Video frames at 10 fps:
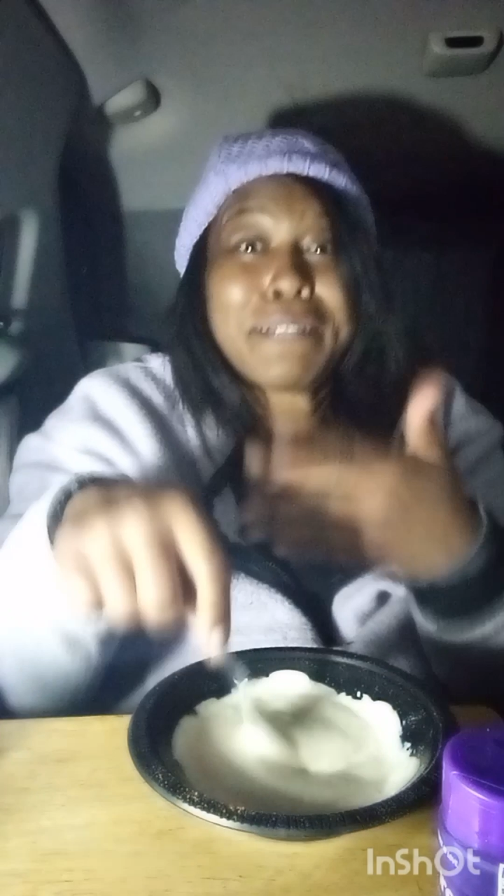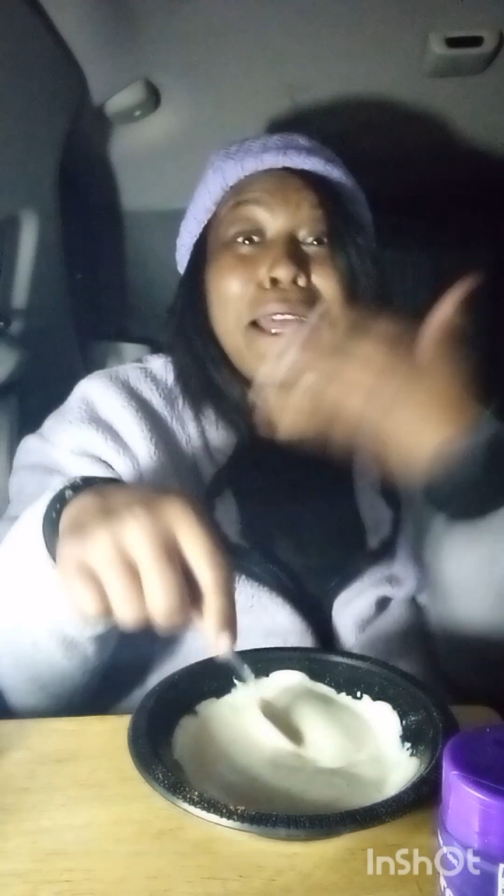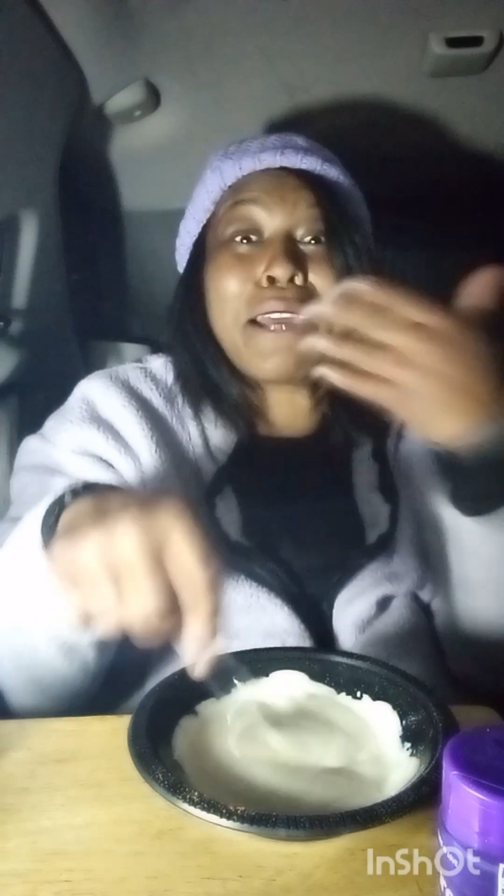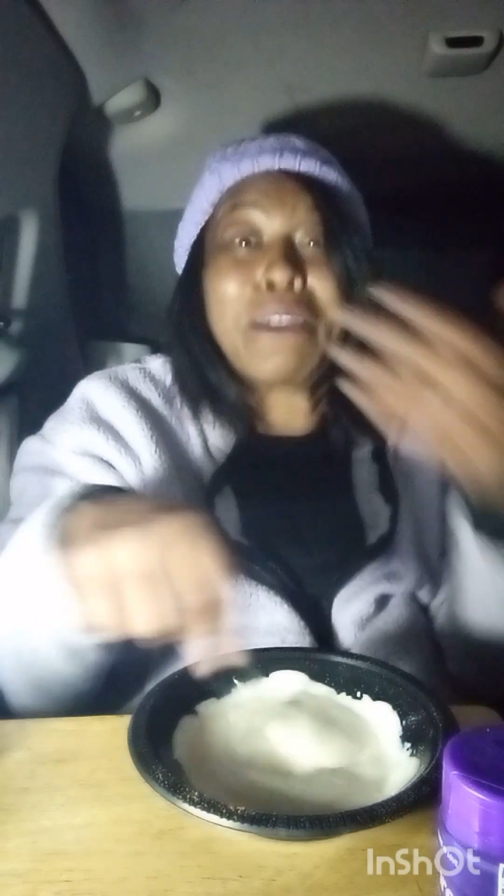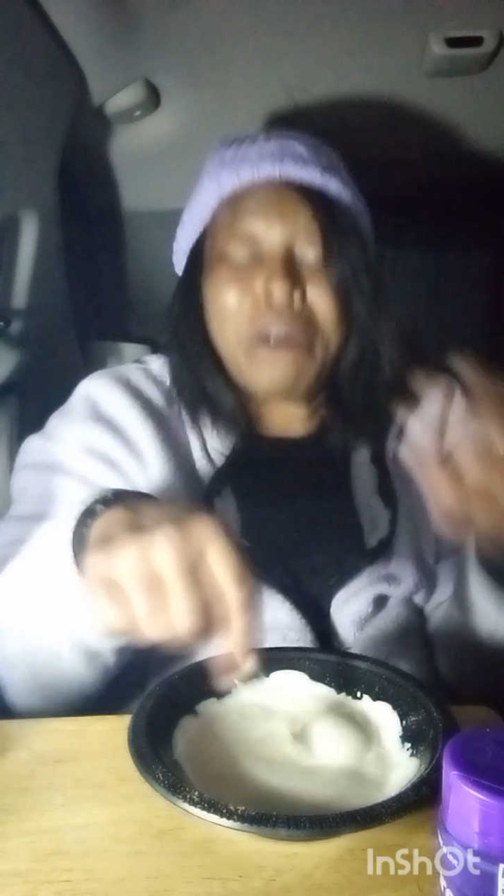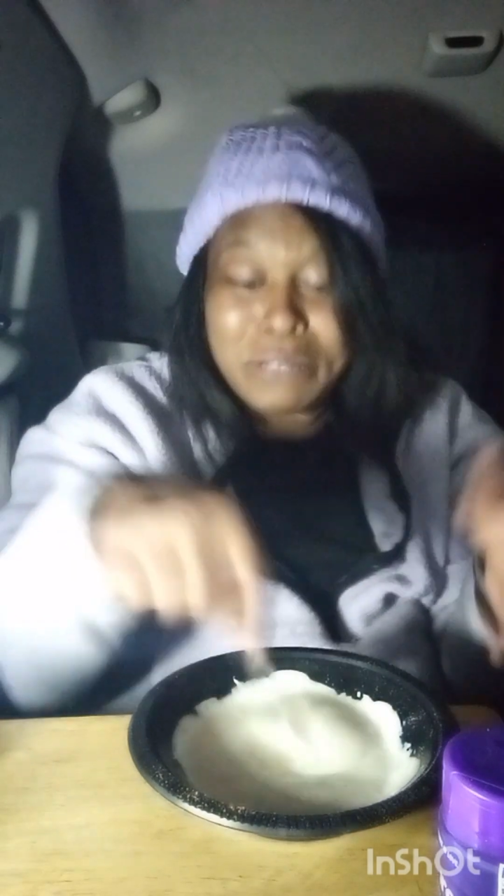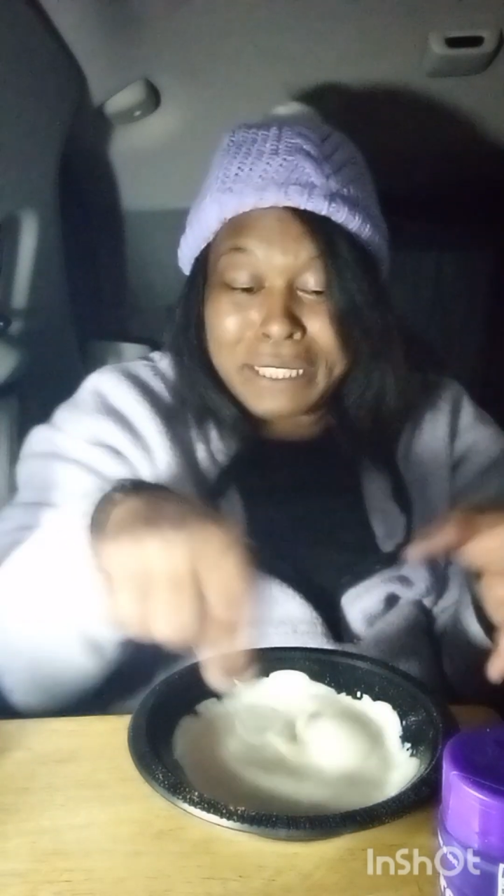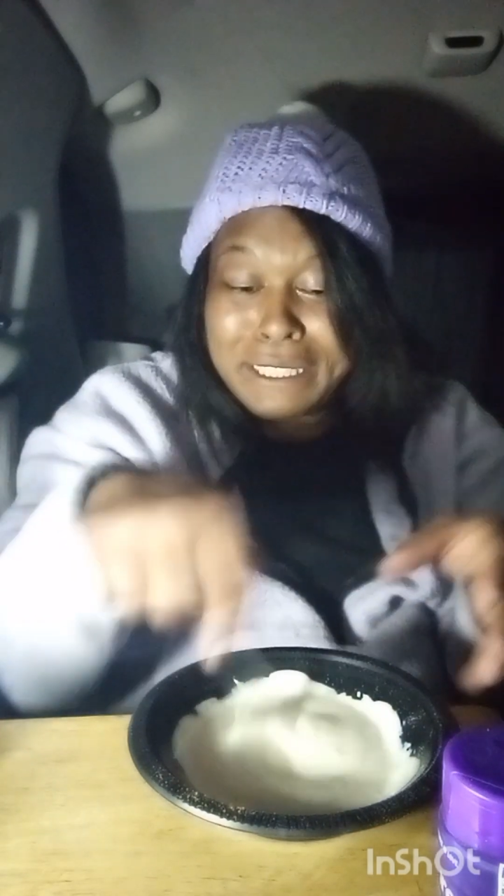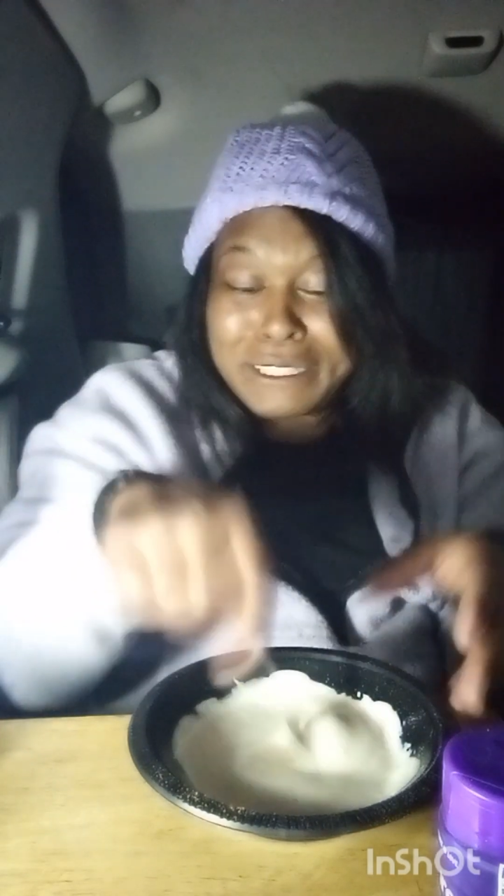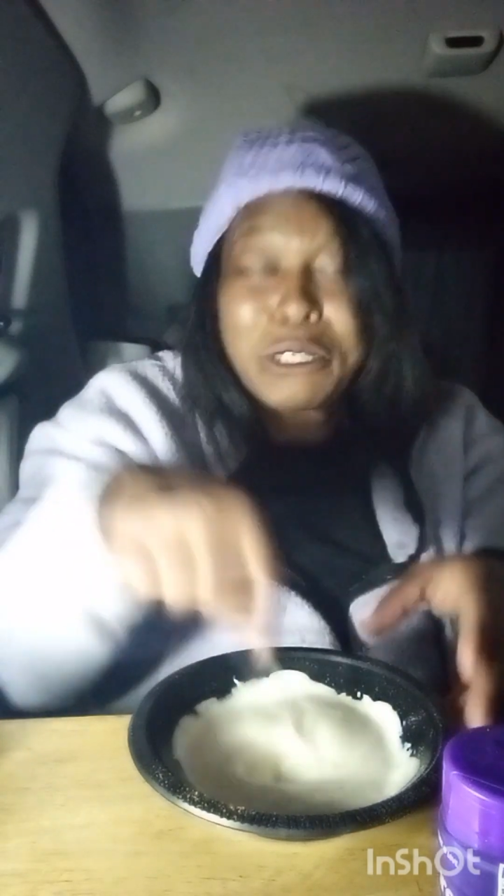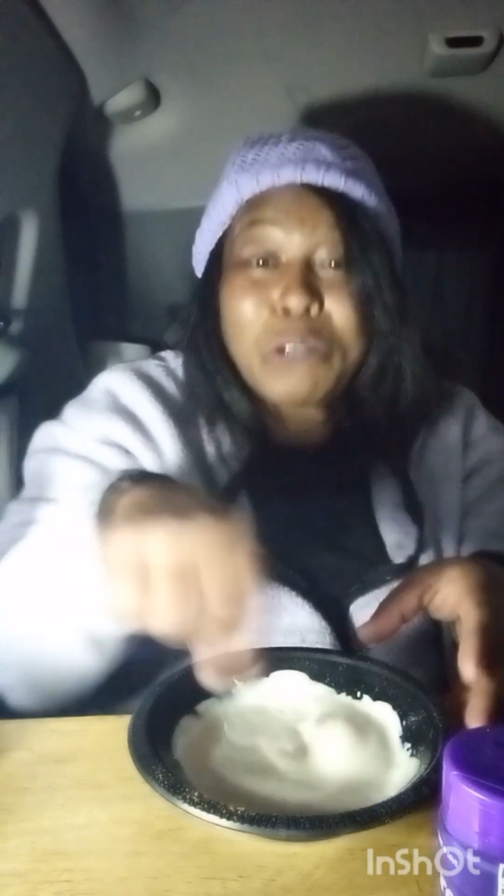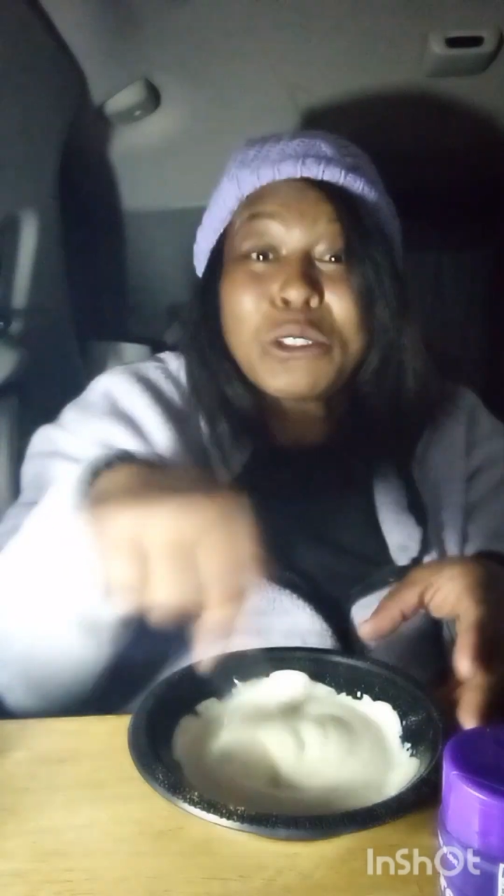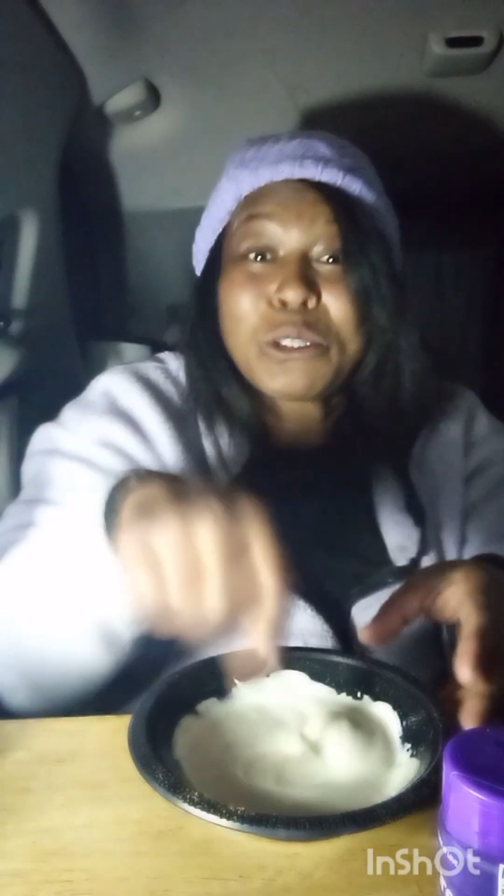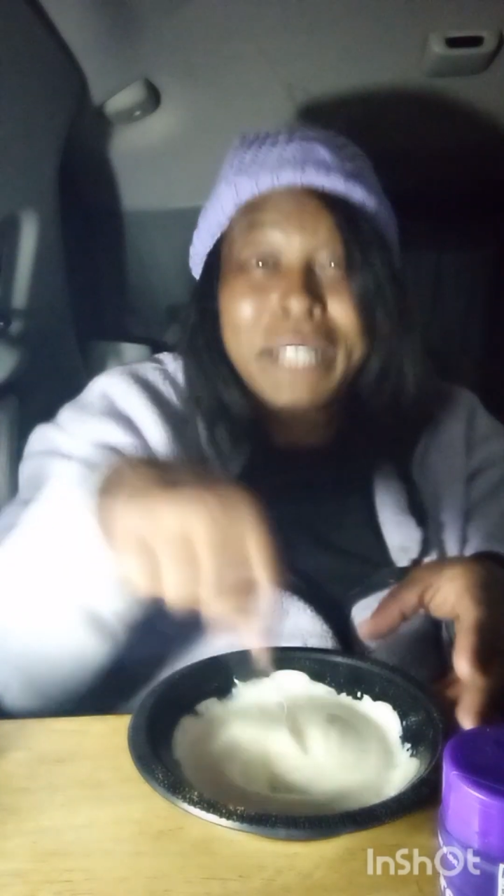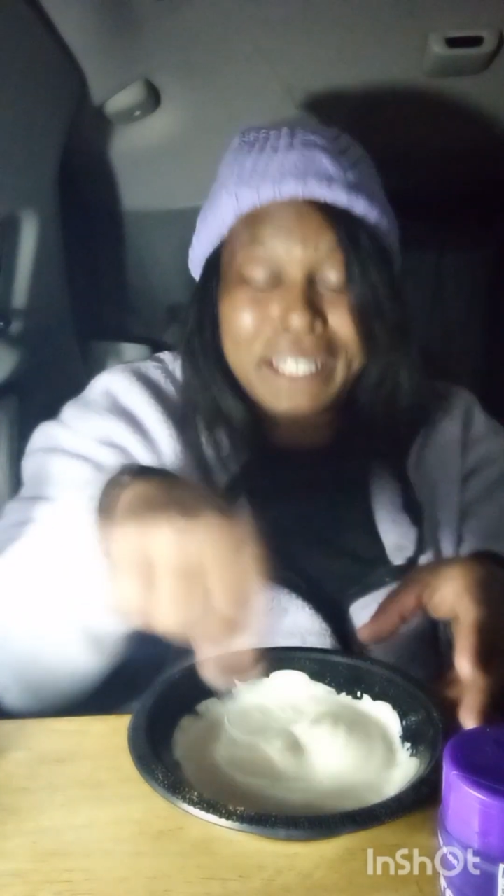like goes, it is so sweet.